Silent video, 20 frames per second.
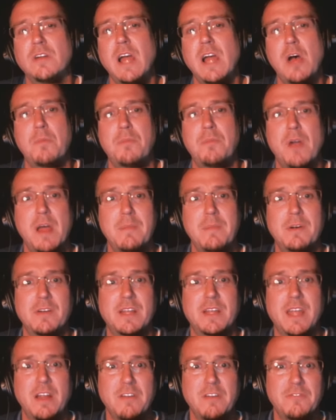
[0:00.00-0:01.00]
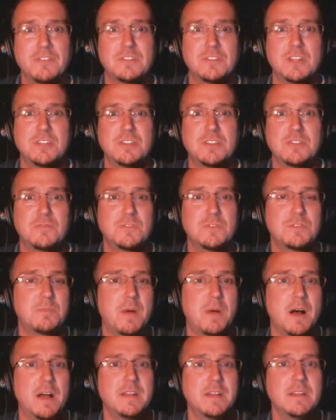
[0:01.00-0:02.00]
how primary care physicians
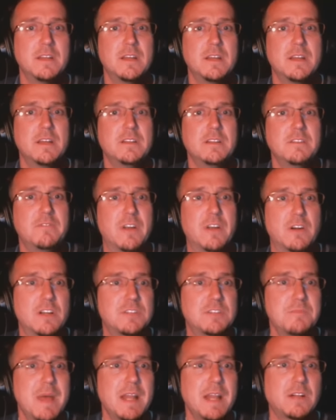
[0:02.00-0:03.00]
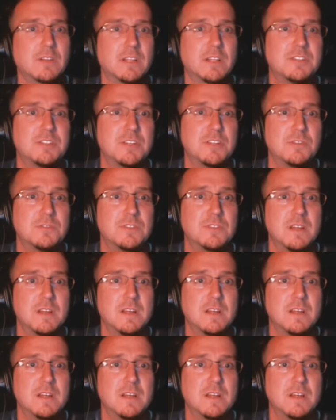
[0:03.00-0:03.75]
respond to various medical issues.